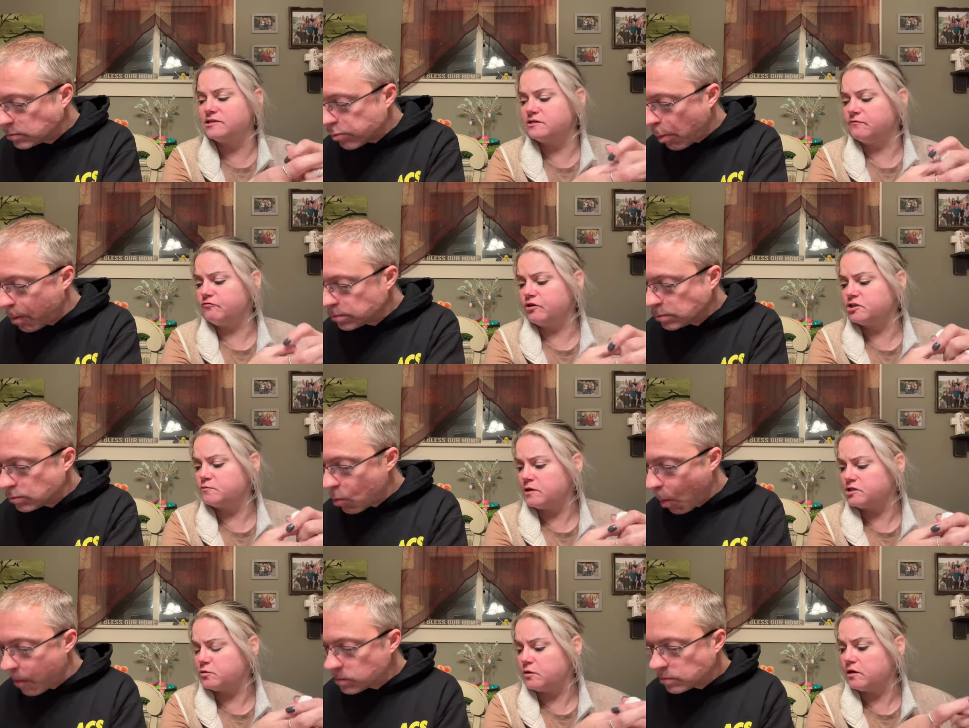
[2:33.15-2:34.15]
Speaker 1: some fresh
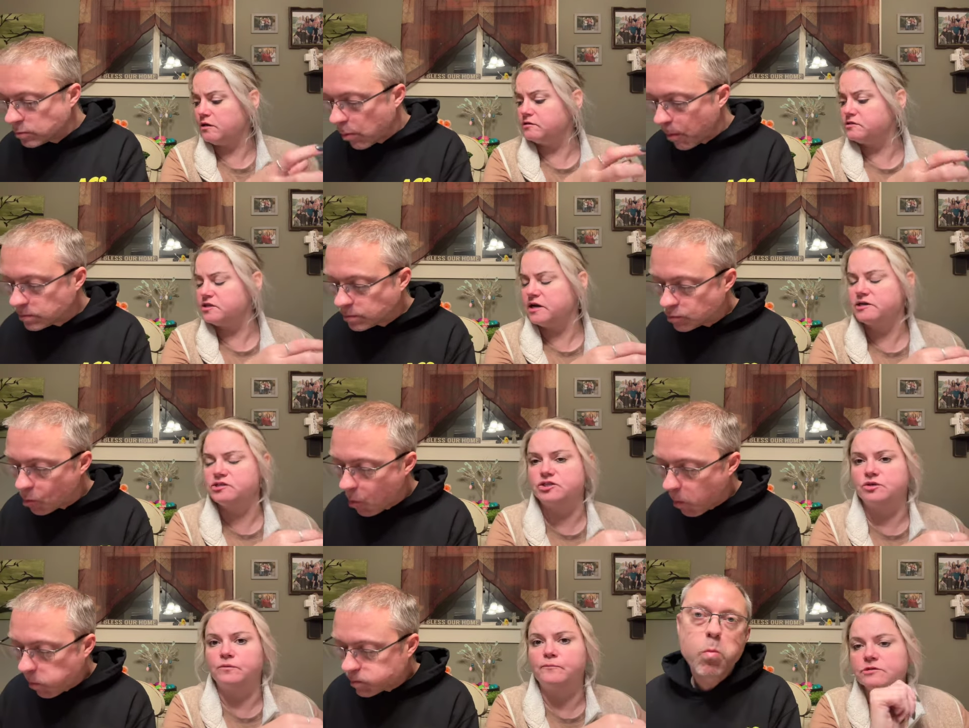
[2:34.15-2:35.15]
mozzarella today
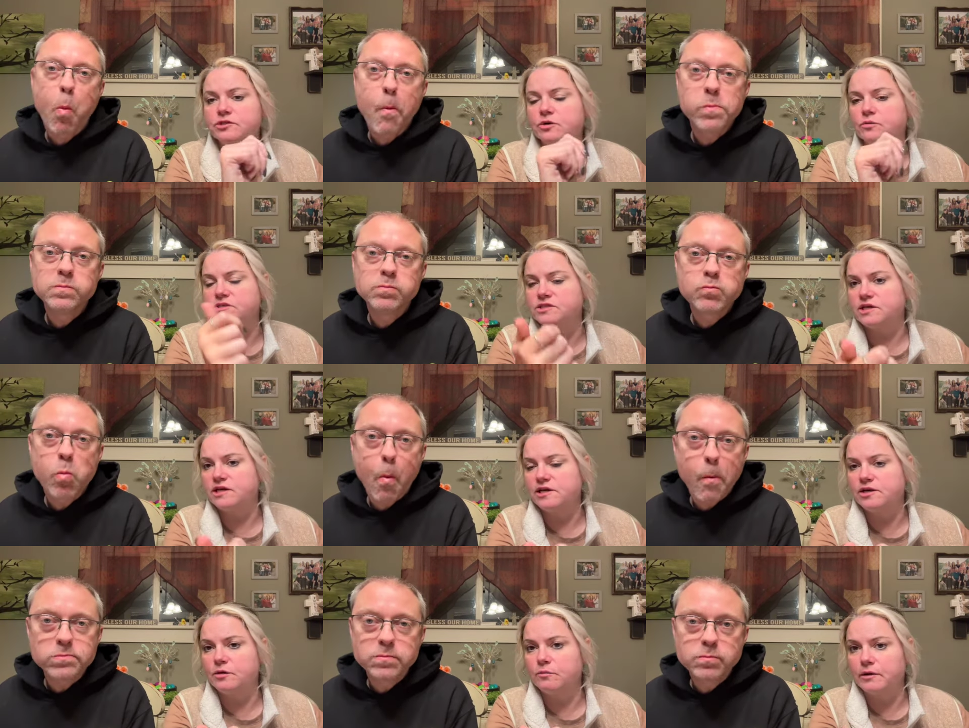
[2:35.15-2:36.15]
too. So it was the
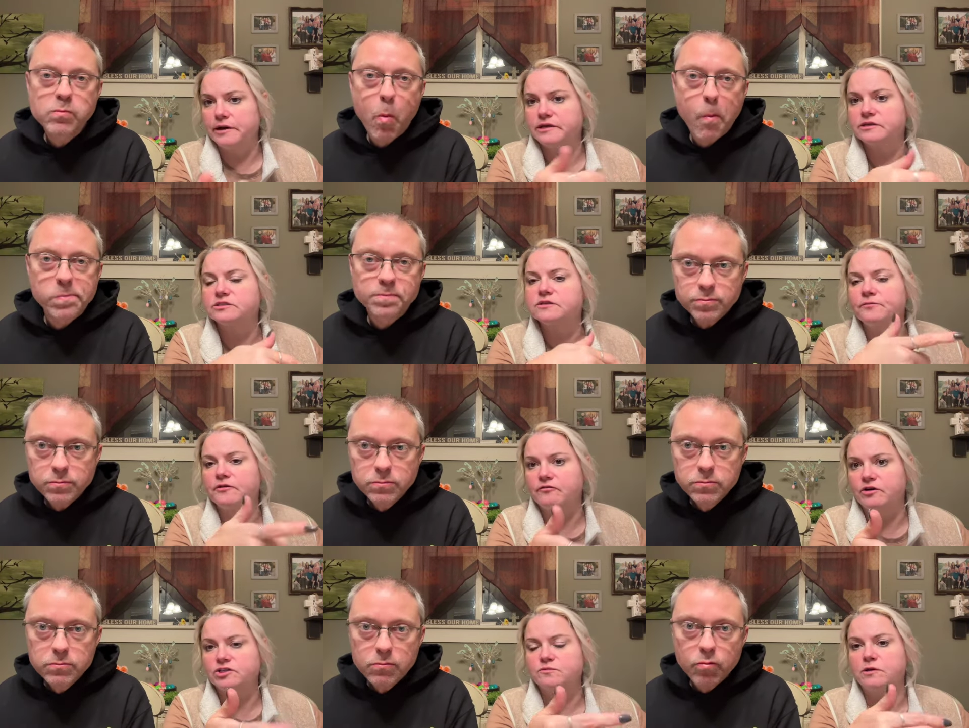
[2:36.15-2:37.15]
keto bricks, the
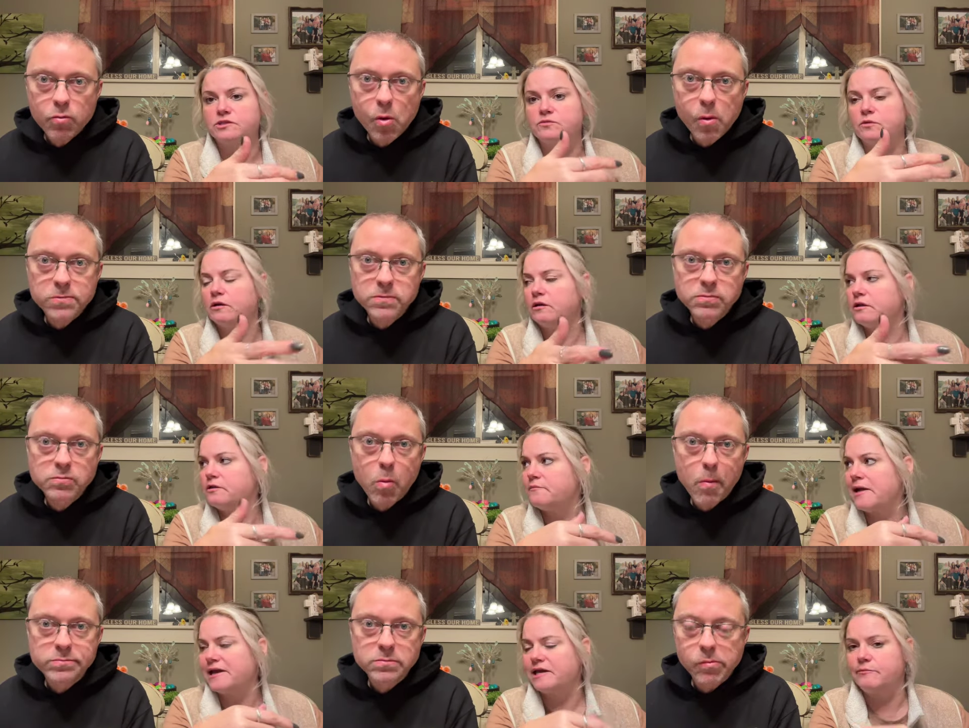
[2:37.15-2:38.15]
fresh mozzarella, the
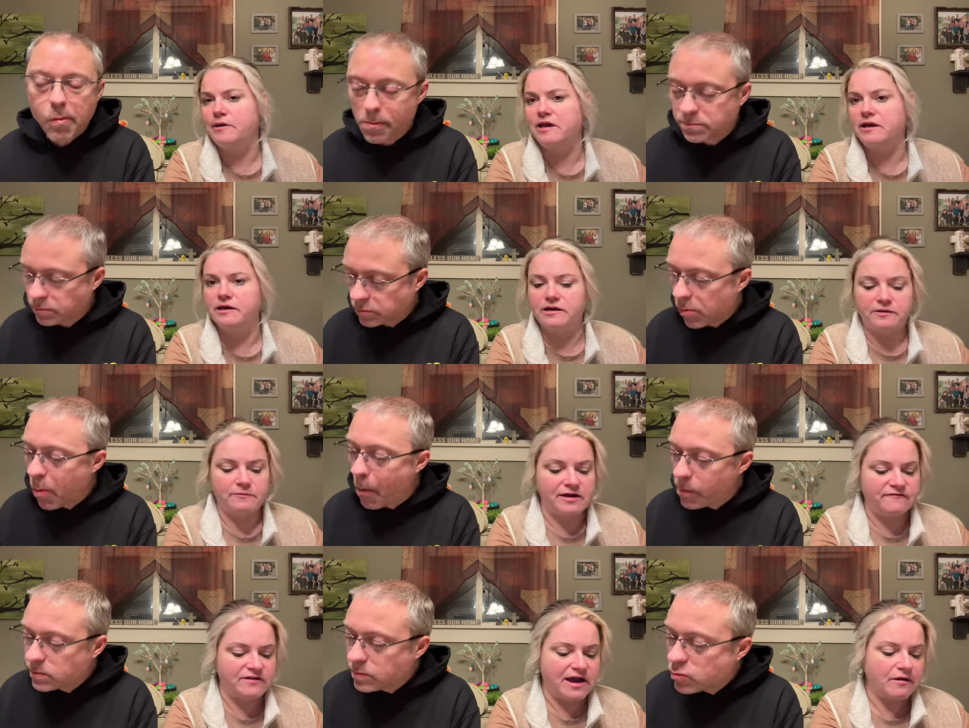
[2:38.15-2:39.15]
baggy bacon, and
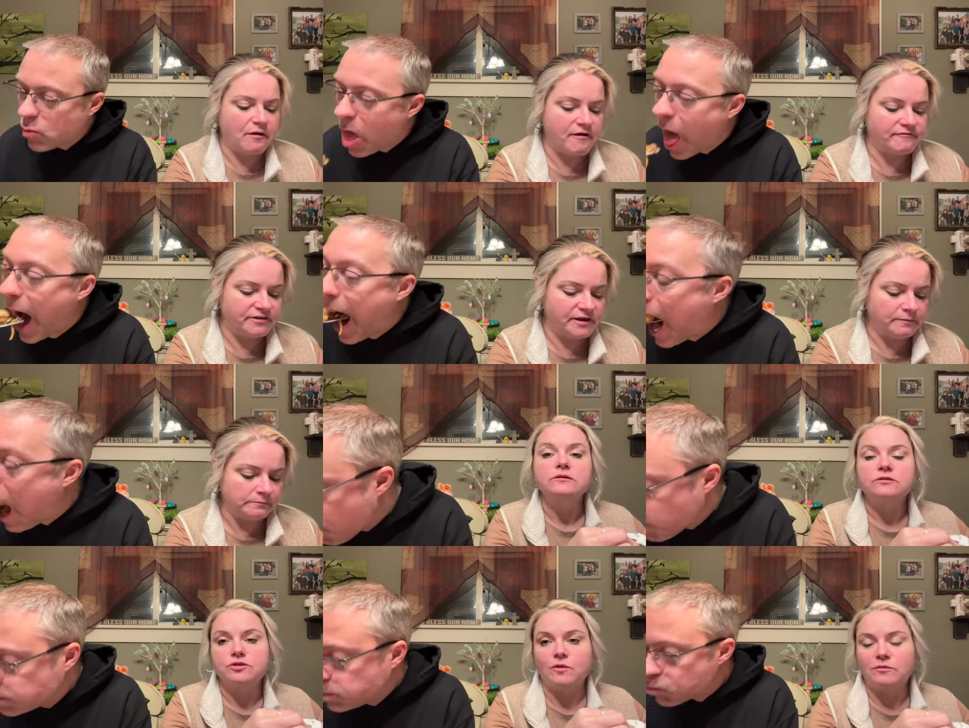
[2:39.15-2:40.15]
my fat coffee.
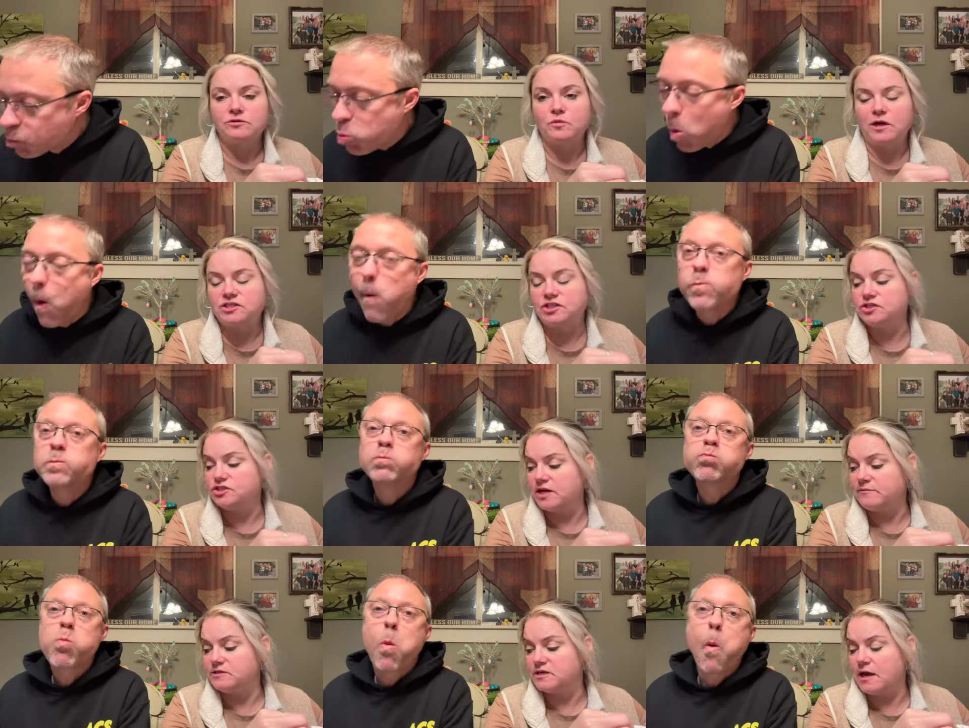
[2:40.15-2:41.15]
So I was watching
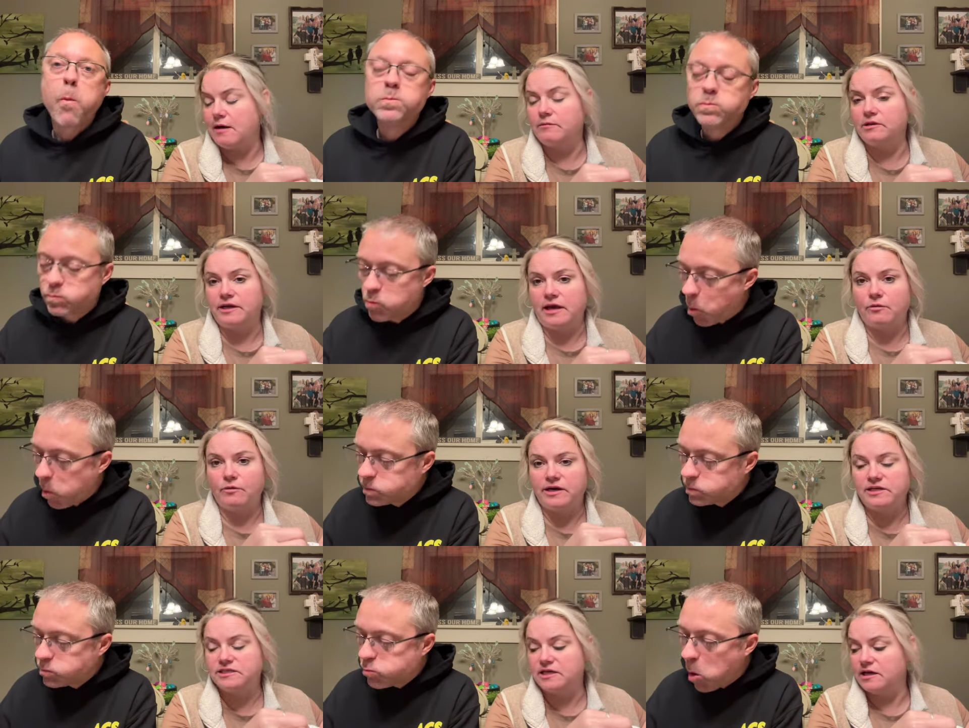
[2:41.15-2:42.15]
James and Emily at
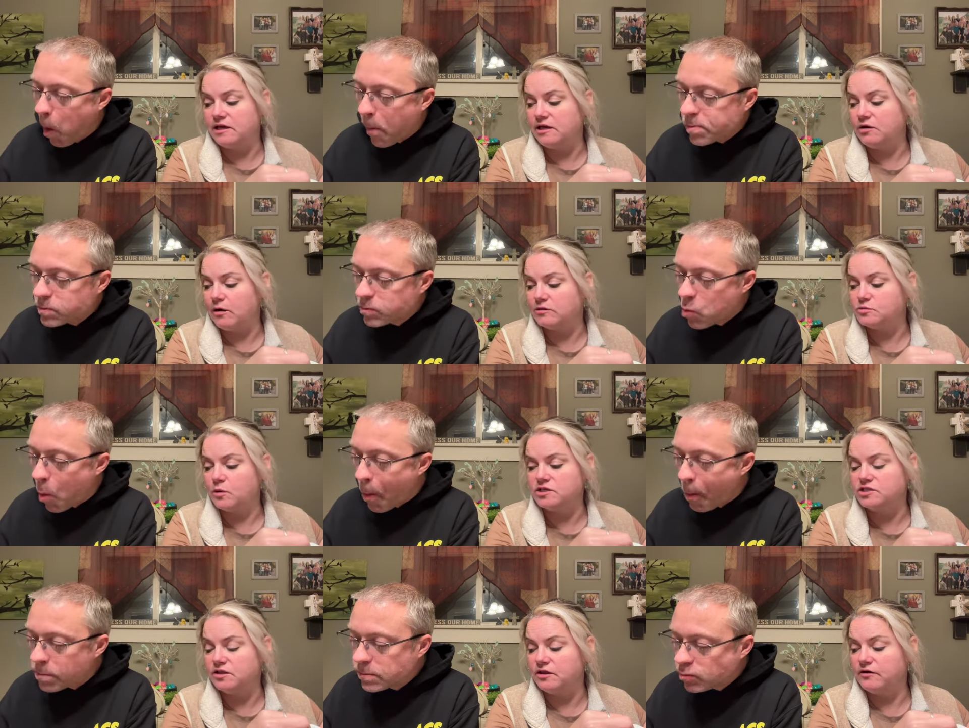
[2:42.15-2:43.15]
Ready Set Keto. I was
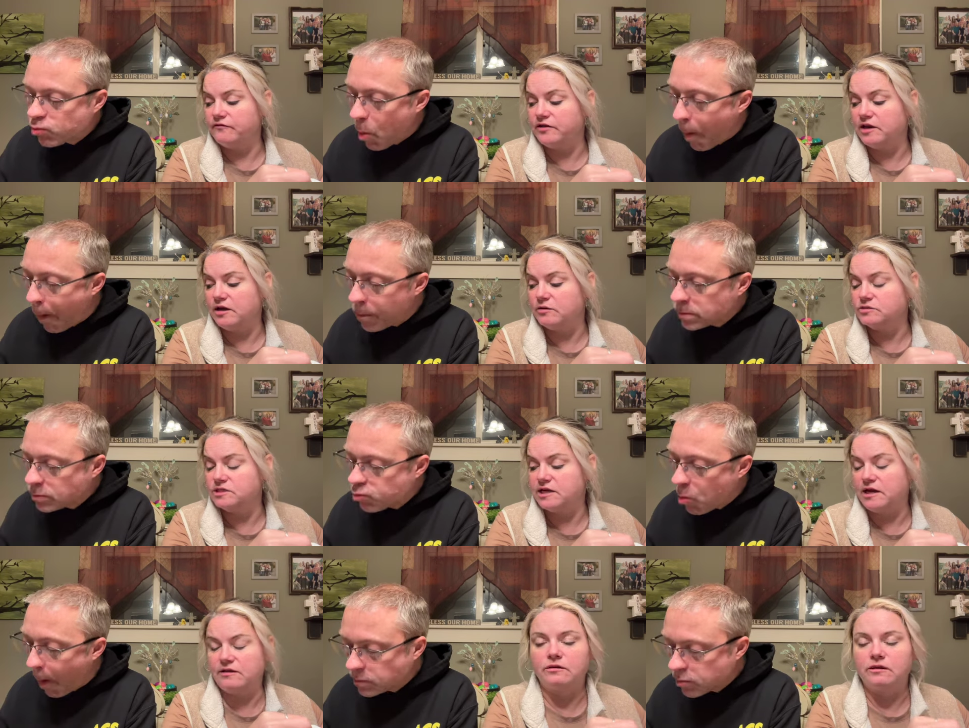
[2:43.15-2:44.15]
watching their video
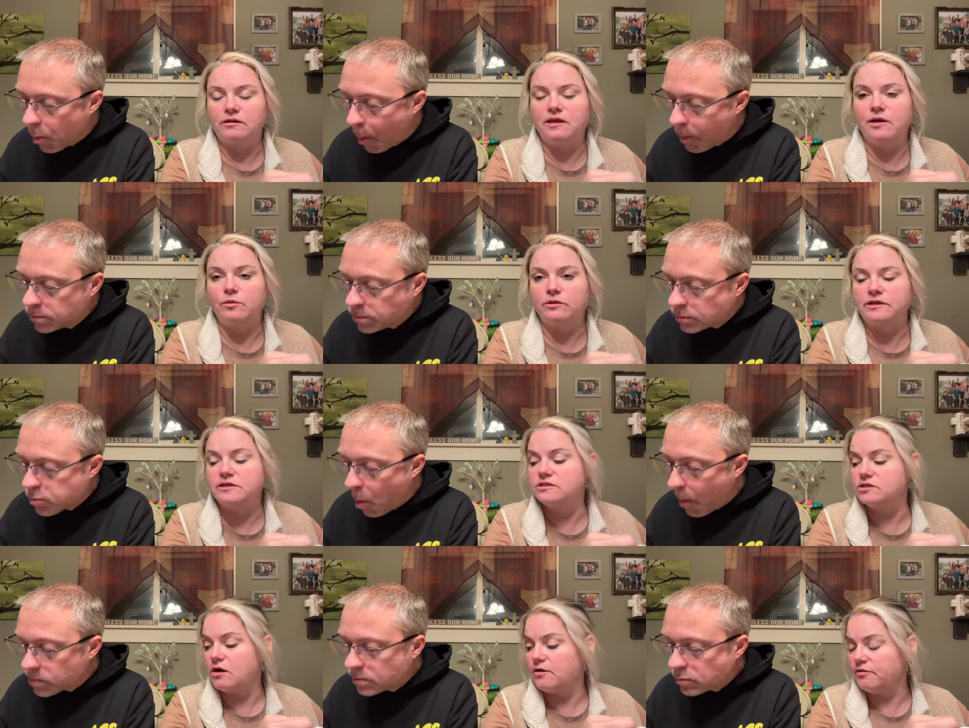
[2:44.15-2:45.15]
today that they
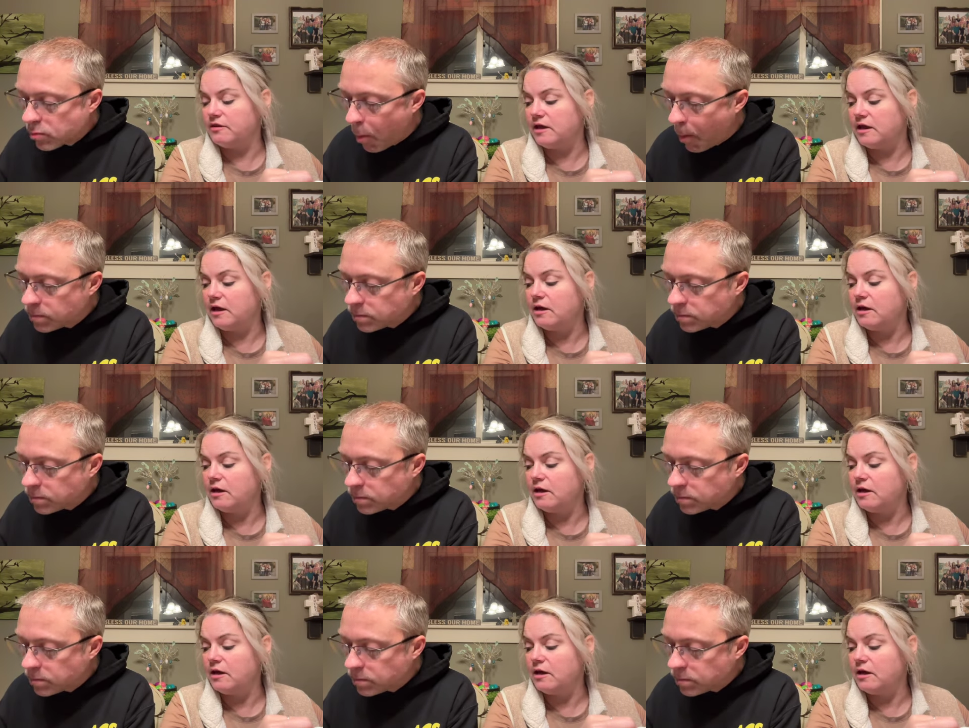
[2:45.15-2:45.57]
released on the